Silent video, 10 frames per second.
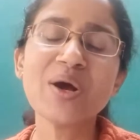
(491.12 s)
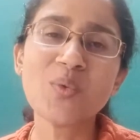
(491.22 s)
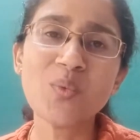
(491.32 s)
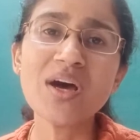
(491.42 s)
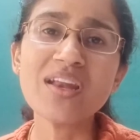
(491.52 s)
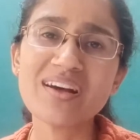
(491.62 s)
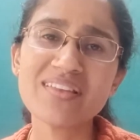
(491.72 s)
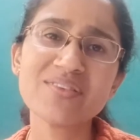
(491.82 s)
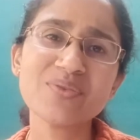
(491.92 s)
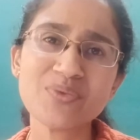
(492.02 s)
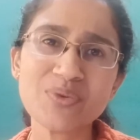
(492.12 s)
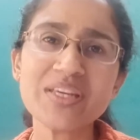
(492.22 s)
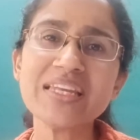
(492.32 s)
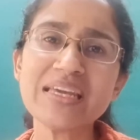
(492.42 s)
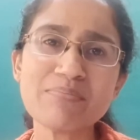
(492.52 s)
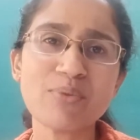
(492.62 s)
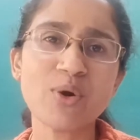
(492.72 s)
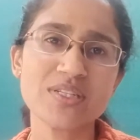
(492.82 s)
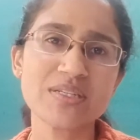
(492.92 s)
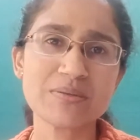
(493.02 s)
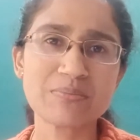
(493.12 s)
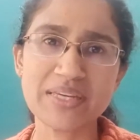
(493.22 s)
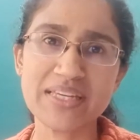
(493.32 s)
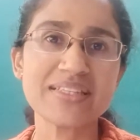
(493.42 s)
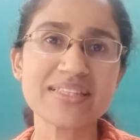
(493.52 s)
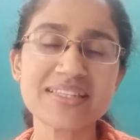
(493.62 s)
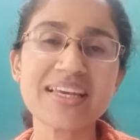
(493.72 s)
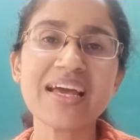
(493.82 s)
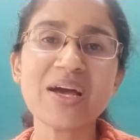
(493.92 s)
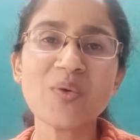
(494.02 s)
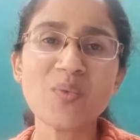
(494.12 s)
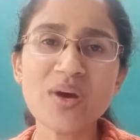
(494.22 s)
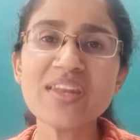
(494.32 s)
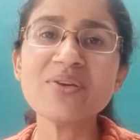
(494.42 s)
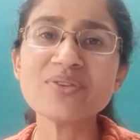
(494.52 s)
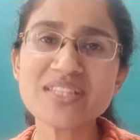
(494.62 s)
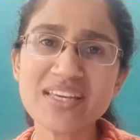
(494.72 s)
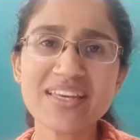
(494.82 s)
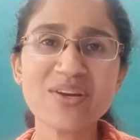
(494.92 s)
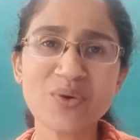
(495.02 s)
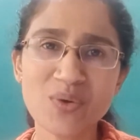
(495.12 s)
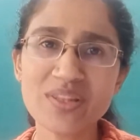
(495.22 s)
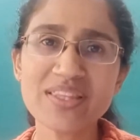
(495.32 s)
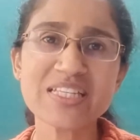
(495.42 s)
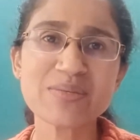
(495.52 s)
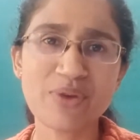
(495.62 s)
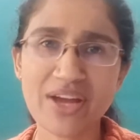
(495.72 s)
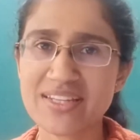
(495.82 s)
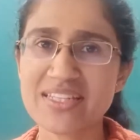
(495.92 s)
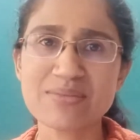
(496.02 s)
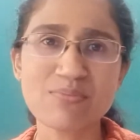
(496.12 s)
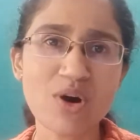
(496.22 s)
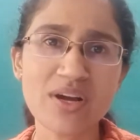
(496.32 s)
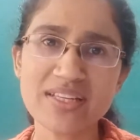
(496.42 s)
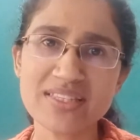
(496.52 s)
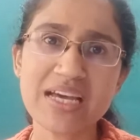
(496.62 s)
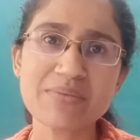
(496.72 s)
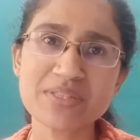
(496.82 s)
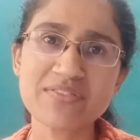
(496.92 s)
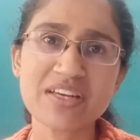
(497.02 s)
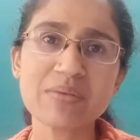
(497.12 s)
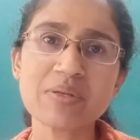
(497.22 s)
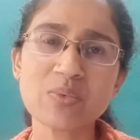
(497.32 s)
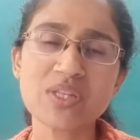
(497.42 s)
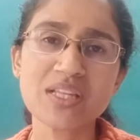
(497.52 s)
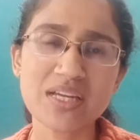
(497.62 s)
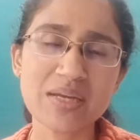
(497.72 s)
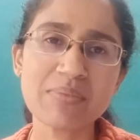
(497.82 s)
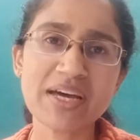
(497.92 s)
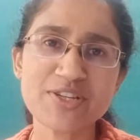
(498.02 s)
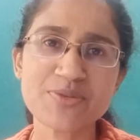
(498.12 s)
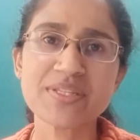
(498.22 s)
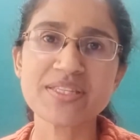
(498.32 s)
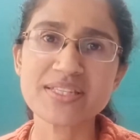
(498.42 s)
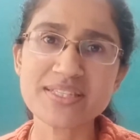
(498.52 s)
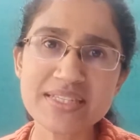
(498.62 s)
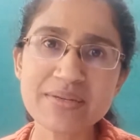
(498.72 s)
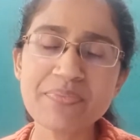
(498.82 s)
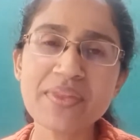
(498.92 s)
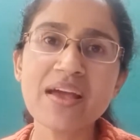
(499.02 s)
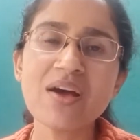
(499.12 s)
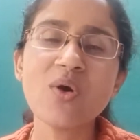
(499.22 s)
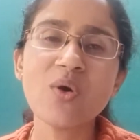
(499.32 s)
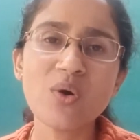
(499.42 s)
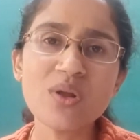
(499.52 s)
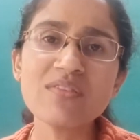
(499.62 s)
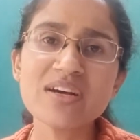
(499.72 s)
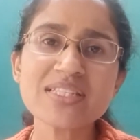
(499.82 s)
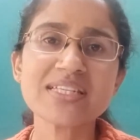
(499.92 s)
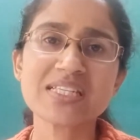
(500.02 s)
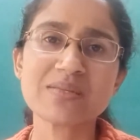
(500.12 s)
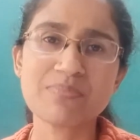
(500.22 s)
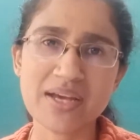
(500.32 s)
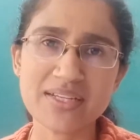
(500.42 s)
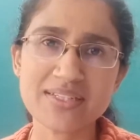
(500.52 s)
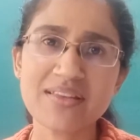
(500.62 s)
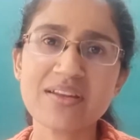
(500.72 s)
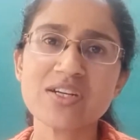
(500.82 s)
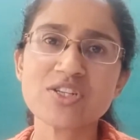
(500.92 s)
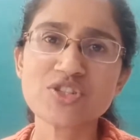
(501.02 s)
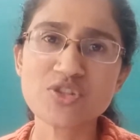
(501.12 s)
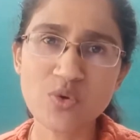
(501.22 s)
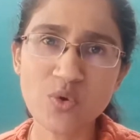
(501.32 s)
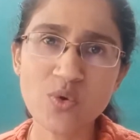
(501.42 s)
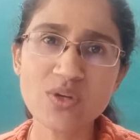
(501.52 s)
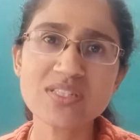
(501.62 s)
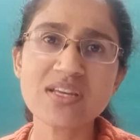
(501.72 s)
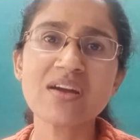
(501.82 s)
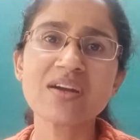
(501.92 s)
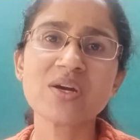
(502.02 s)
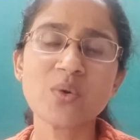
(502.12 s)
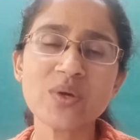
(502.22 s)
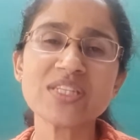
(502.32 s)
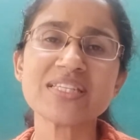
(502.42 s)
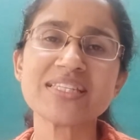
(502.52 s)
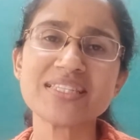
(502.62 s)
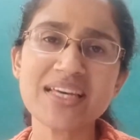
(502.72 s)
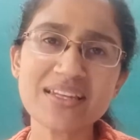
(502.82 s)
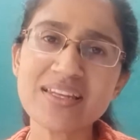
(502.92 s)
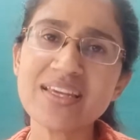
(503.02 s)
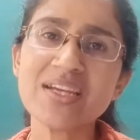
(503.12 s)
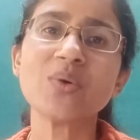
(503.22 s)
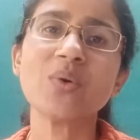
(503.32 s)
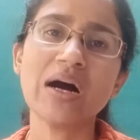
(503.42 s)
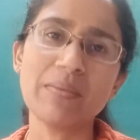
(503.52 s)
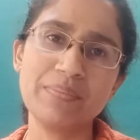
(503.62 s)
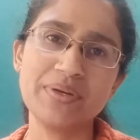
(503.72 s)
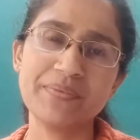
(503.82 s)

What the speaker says: One other really important piece. When you're taking all these practice mock exams available with the learning management system, all of us expect that our scores are going to steadily go up.